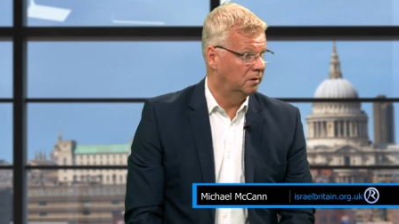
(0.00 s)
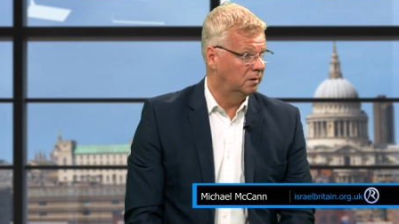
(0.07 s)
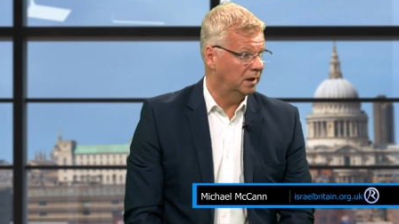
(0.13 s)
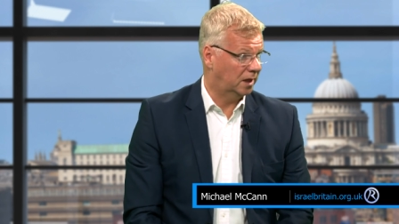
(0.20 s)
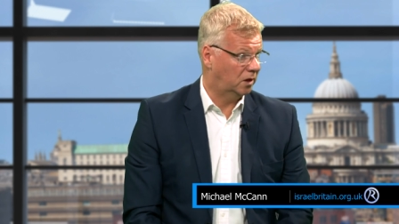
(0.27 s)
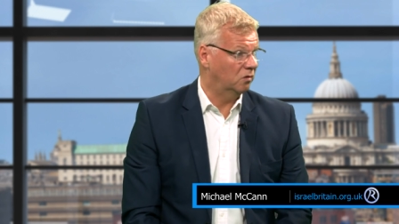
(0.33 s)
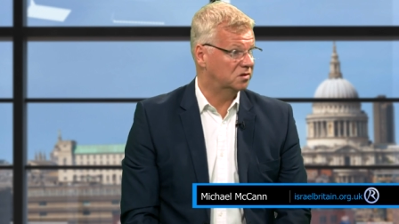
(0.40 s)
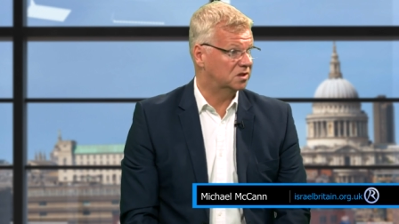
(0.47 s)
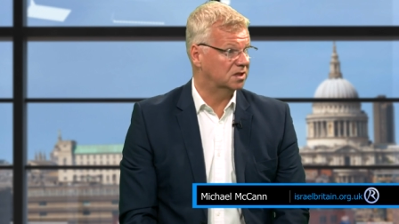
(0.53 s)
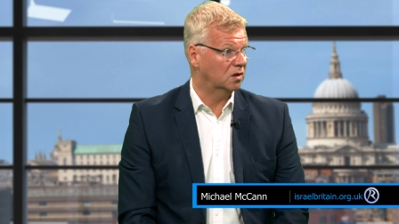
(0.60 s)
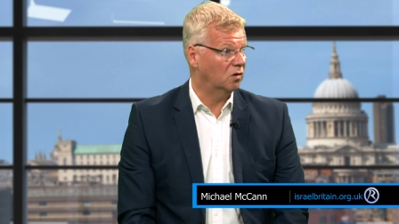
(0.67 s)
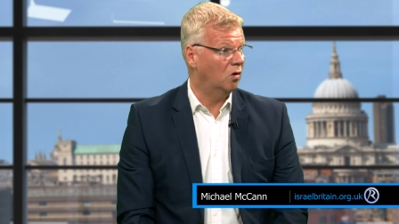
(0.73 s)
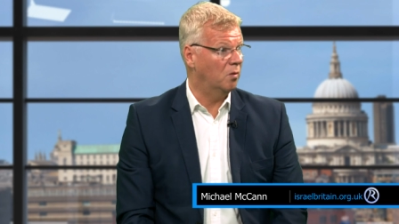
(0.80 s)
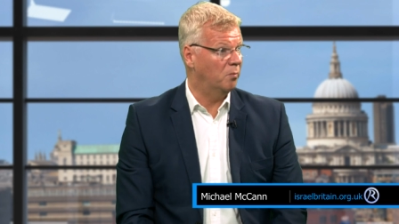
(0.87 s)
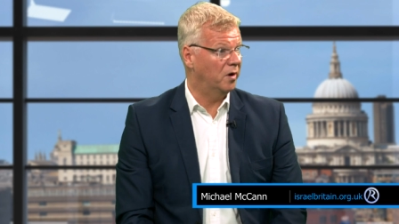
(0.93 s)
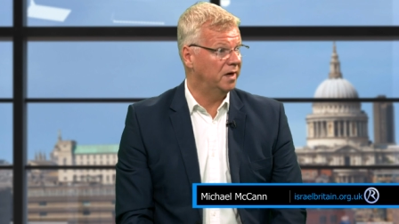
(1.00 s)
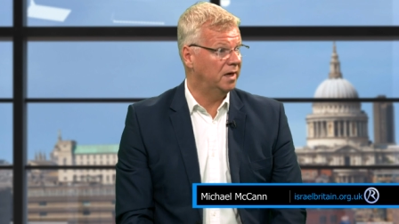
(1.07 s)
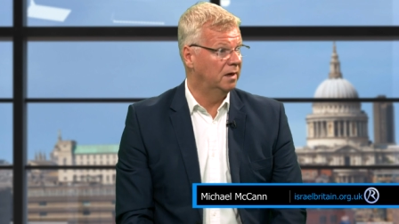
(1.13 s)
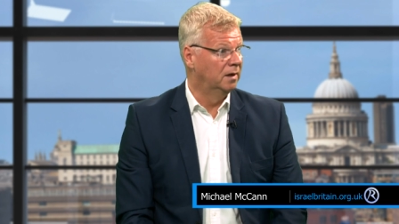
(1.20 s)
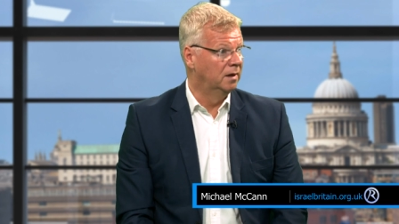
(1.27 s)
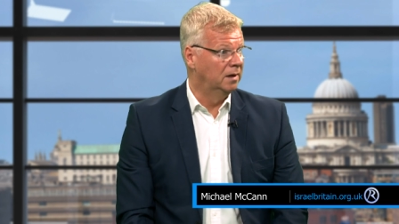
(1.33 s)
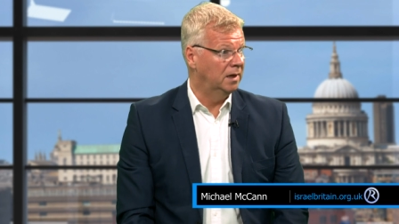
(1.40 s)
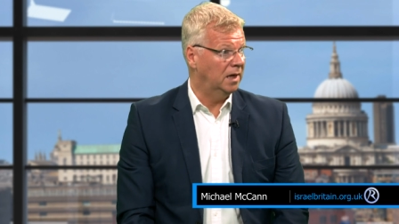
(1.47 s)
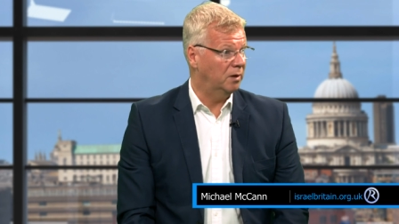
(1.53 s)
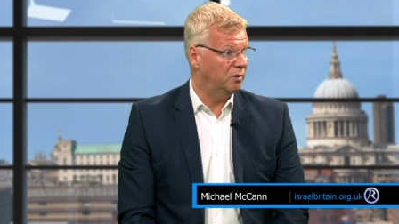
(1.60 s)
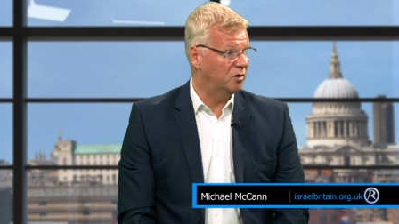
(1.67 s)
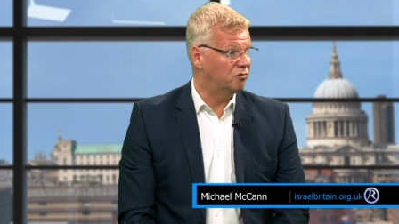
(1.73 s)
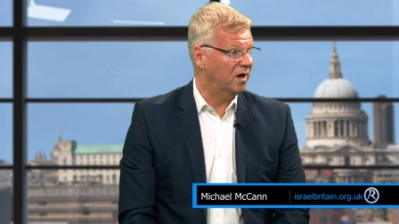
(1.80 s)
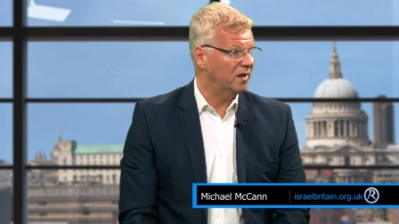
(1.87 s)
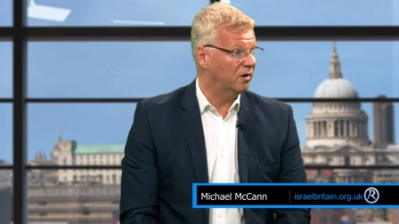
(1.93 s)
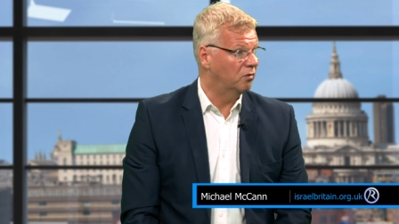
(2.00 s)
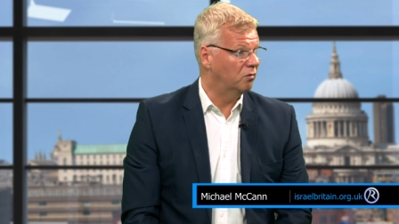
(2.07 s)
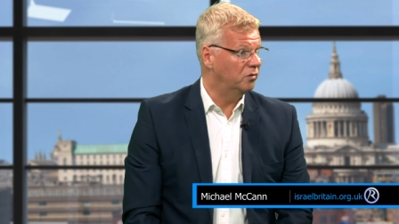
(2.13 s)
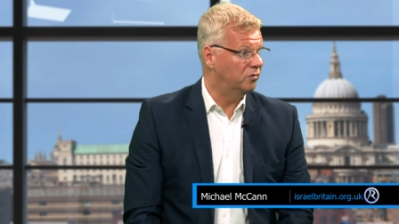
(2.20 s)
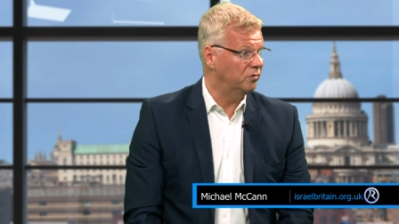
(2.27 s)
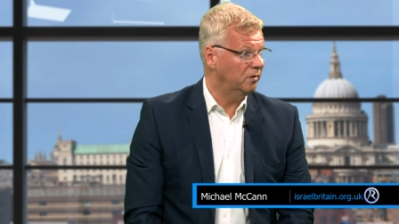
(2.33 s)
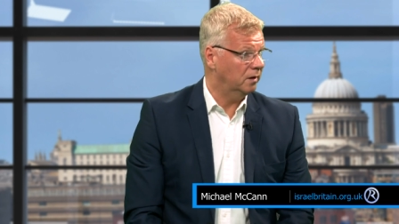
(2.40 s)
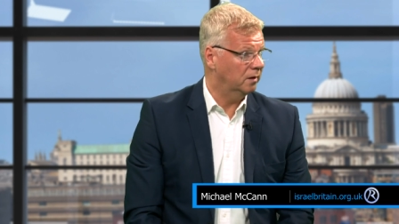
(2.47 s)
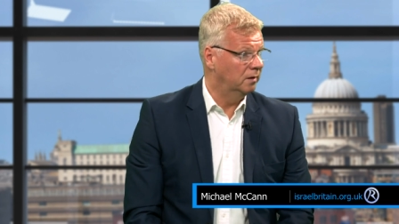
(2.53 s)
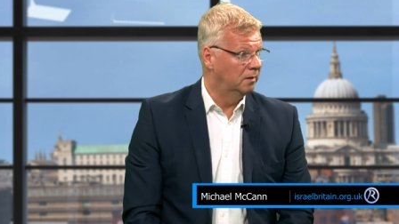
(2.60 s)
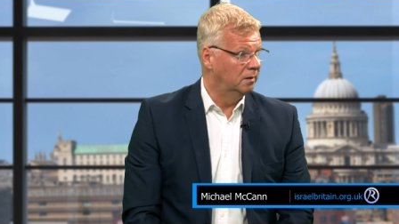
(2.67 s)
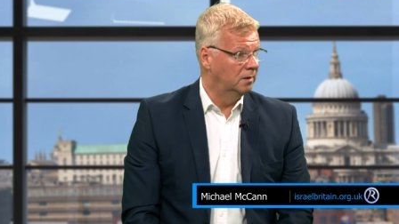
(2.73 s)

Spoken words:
It costs us a lot of money and we'd rather not do it.